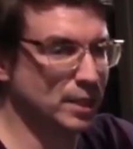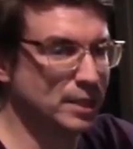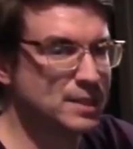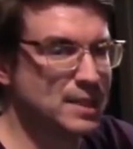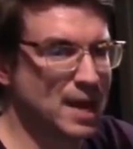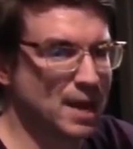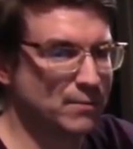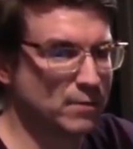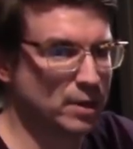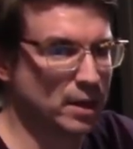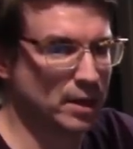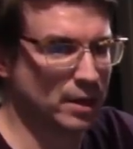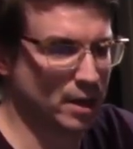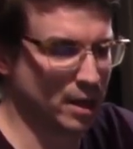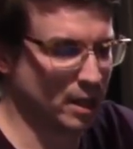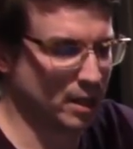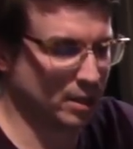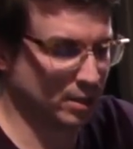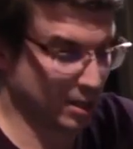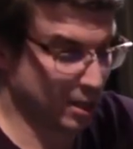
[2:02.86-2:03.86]
to have
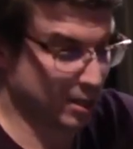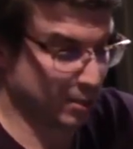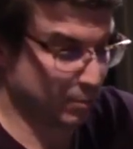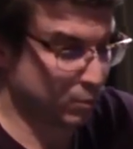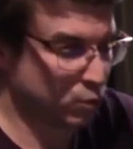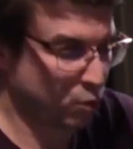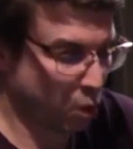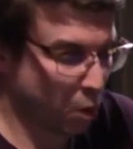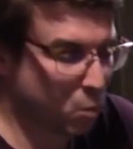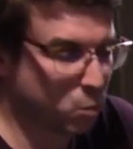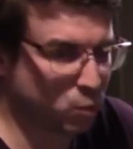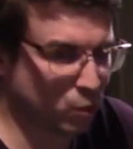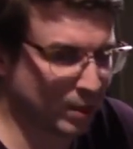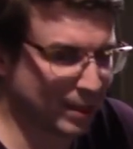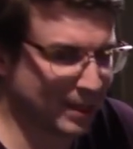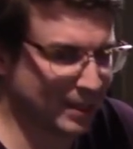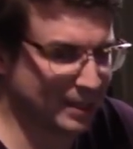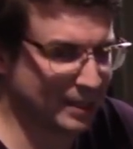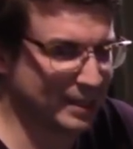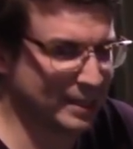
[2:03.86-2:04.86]
an
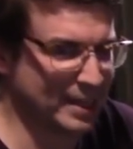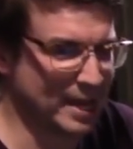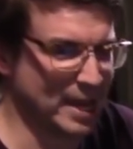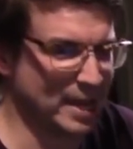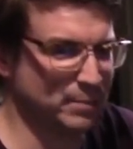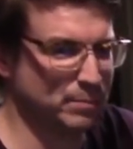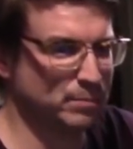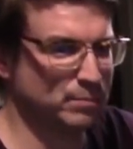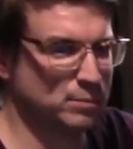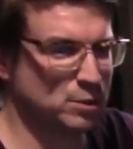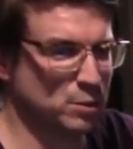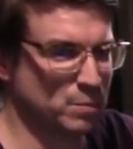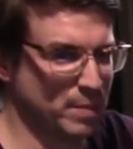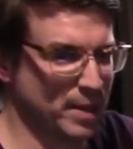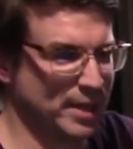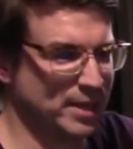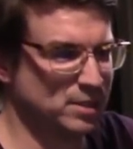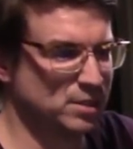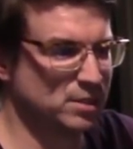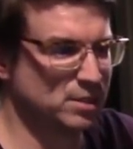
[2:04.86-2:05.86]
appropriate game
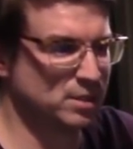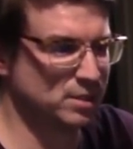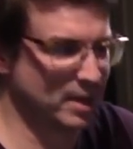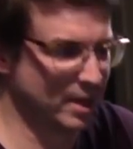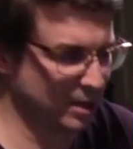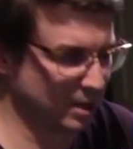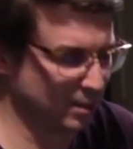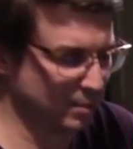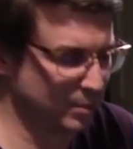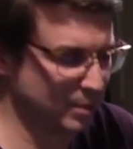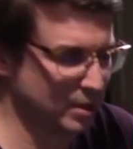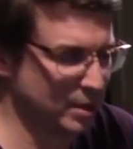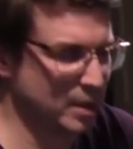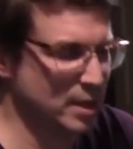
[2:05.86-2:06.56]
space set up.